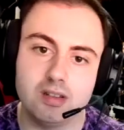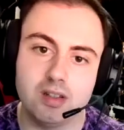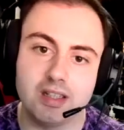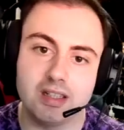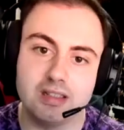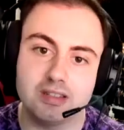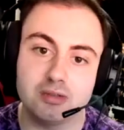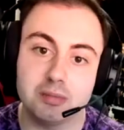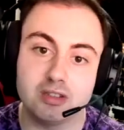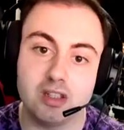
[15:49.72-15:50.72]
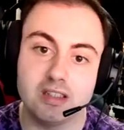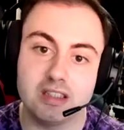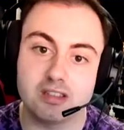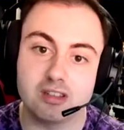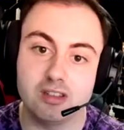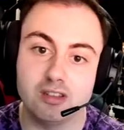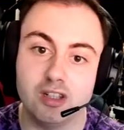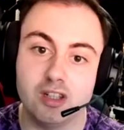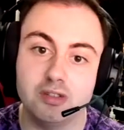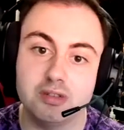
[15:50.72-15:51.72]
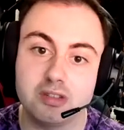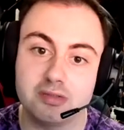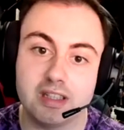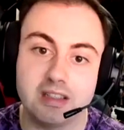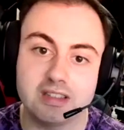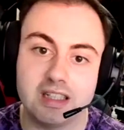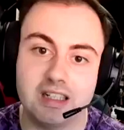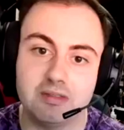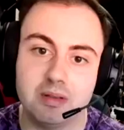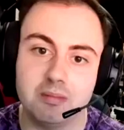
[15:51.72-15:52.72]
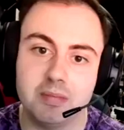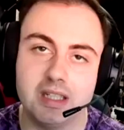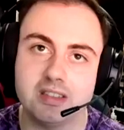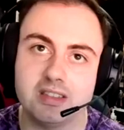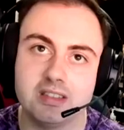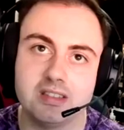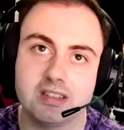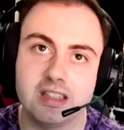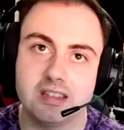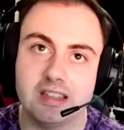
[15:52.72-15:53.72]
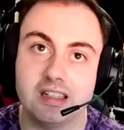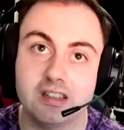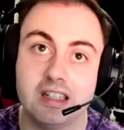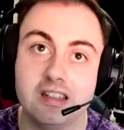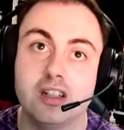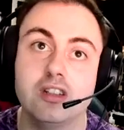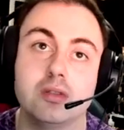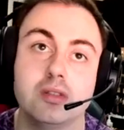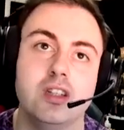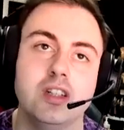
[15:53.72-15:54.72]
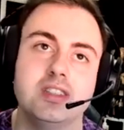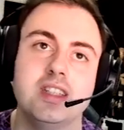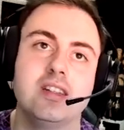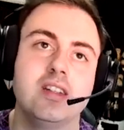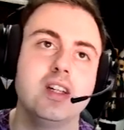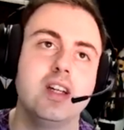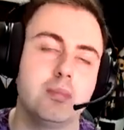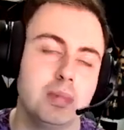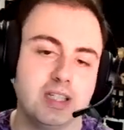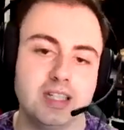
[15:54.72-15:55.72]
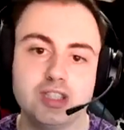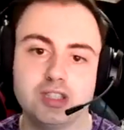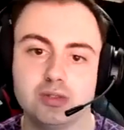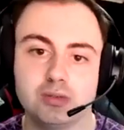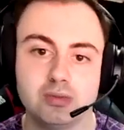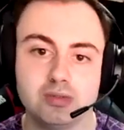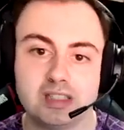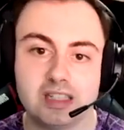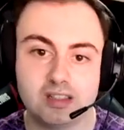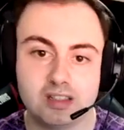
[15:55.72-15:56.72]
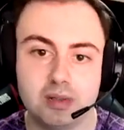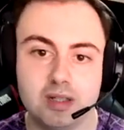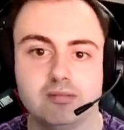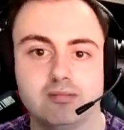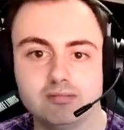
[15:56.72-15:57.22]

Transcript: like it's almost like there's loads of things that have been missed, and that they could have loads of, like you say, potential that could have been.